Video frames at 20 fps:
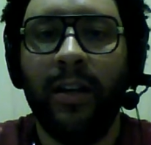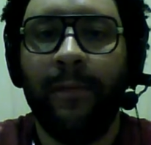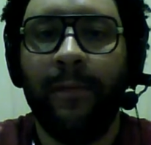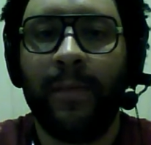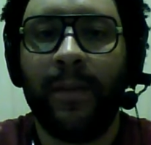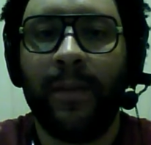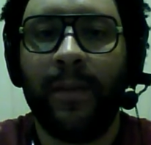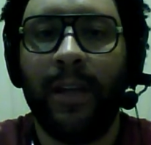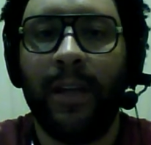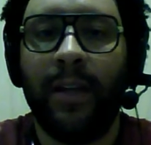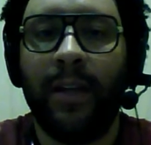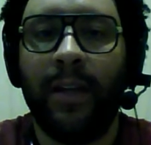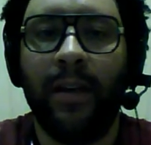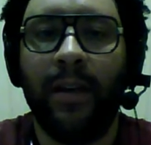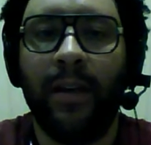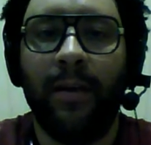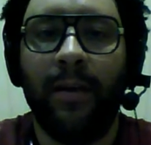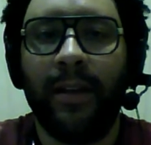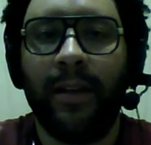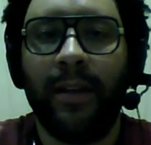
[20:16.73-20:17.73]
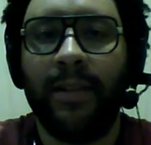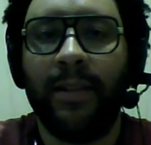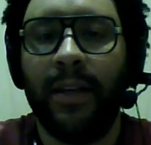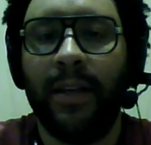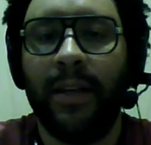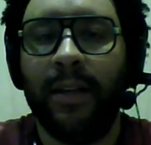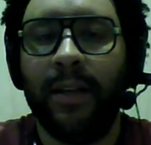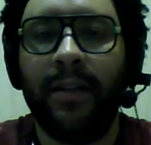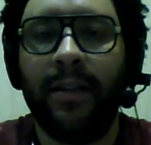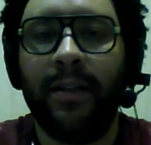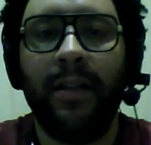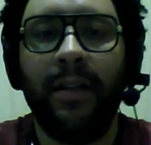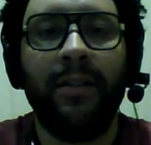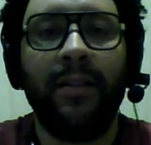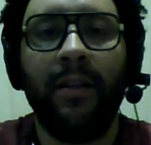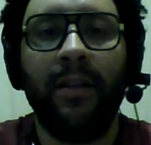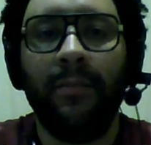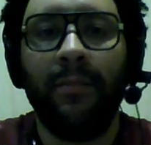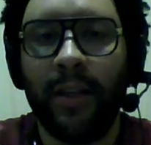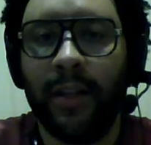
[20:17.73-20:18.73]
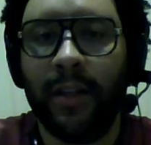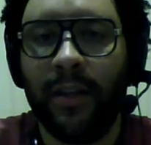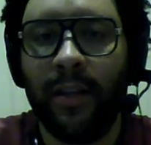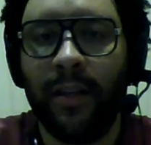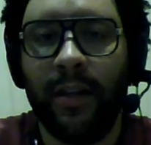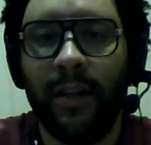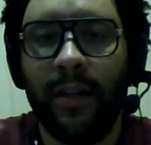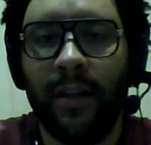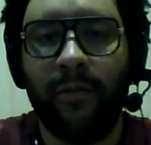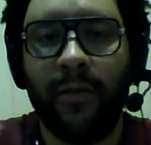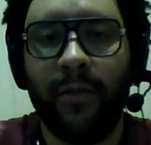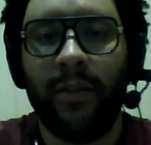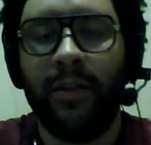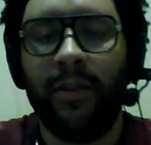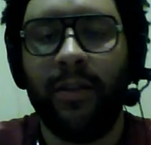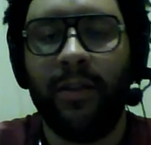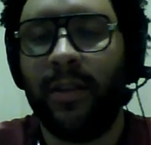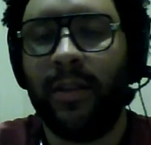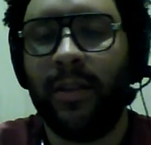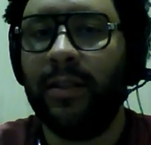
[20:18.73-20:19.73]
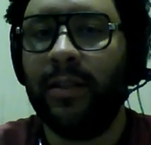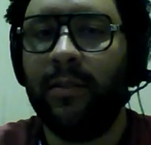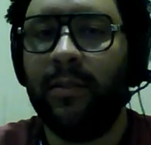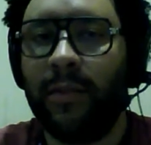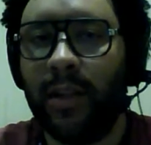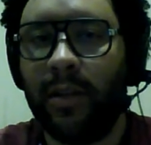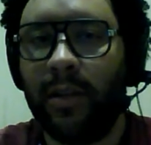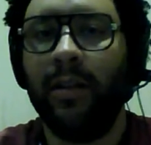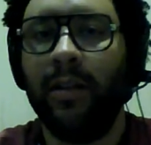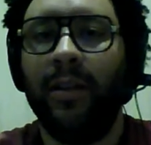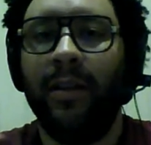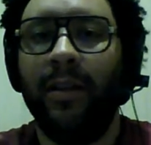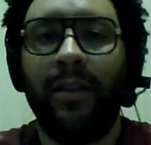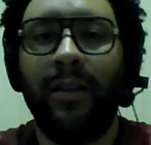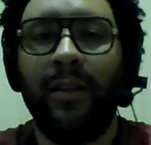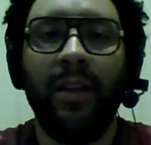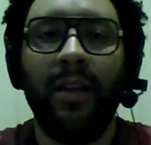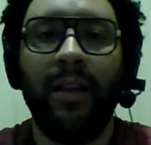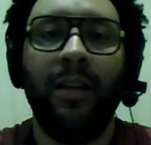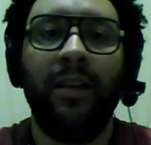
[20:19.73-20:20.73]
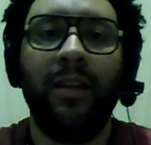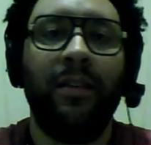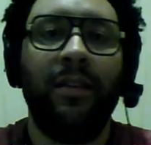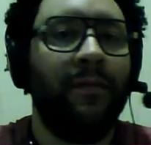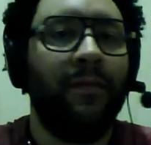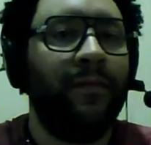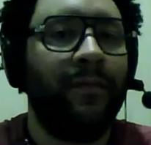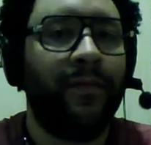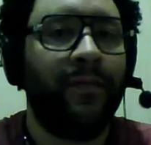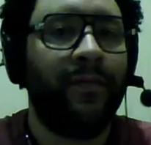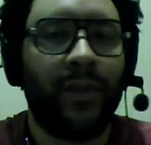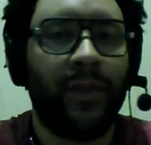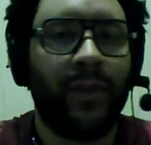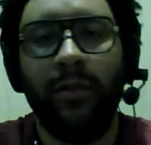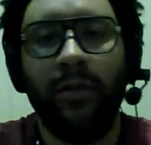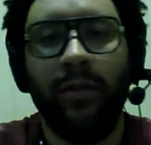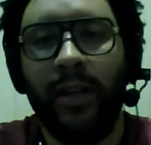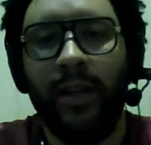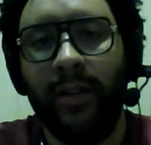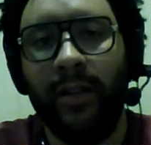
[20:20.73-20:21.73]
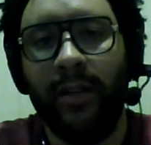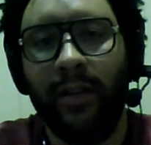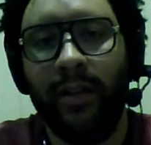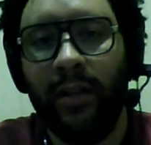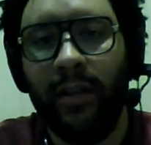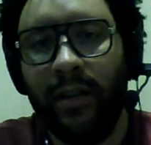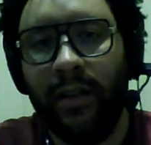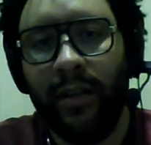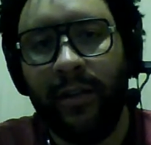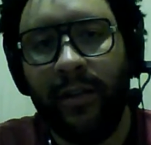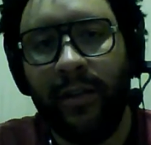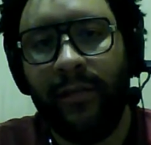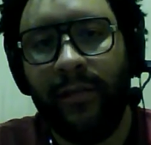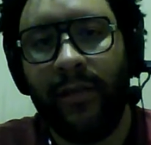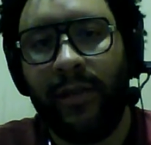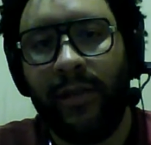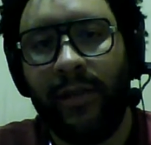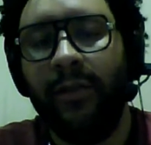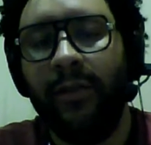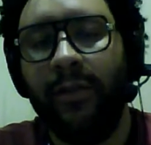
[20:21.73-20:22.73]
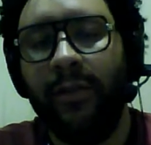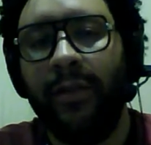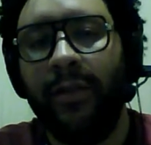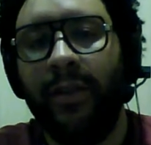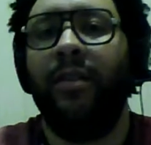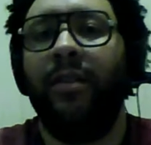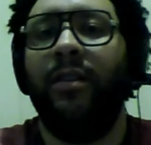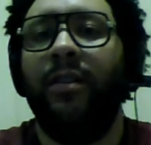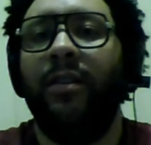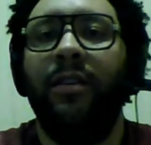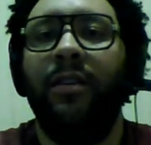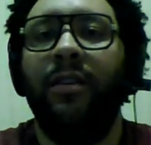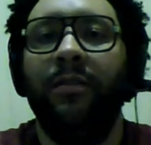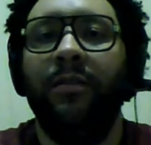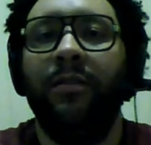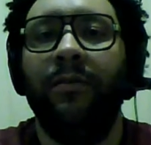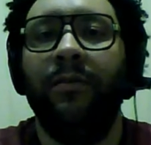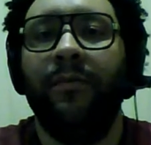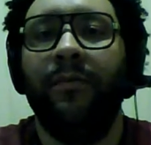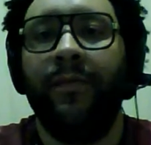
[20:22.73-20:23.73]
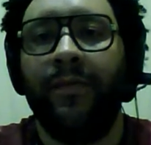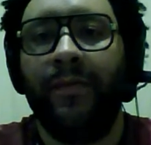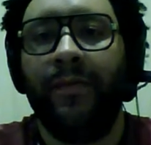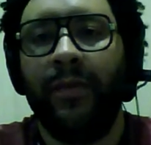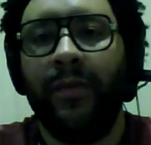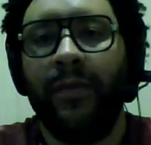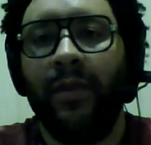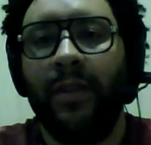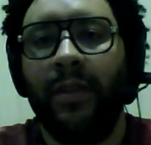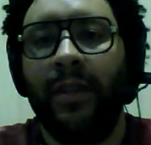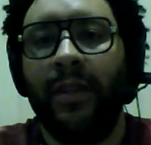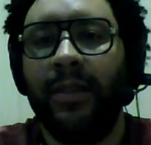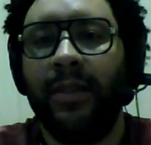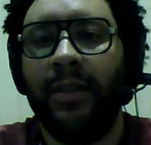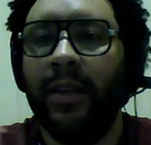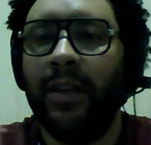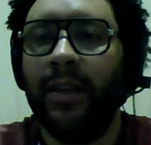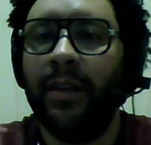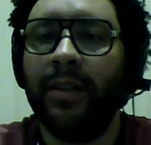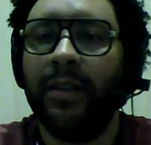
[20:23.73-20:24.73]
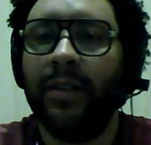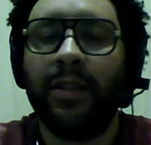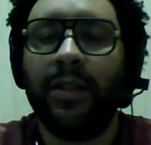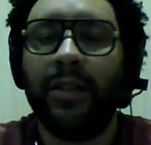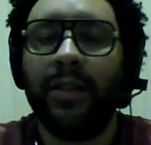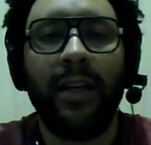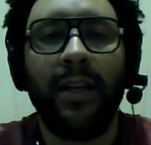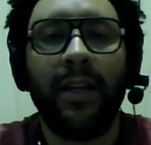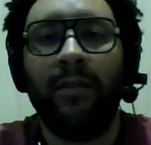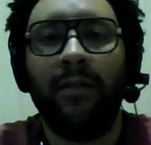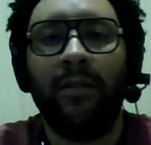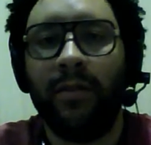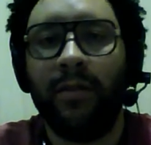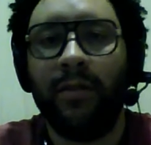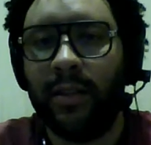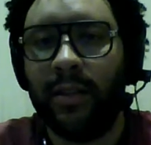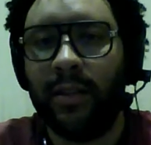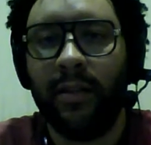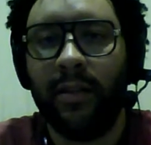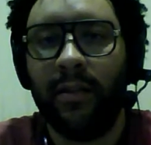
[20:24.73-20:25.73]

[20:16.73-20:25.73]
Like Mike said, say something good. And when you say something good, then throw it in. Throw it in, you know? And say, here, check out this link.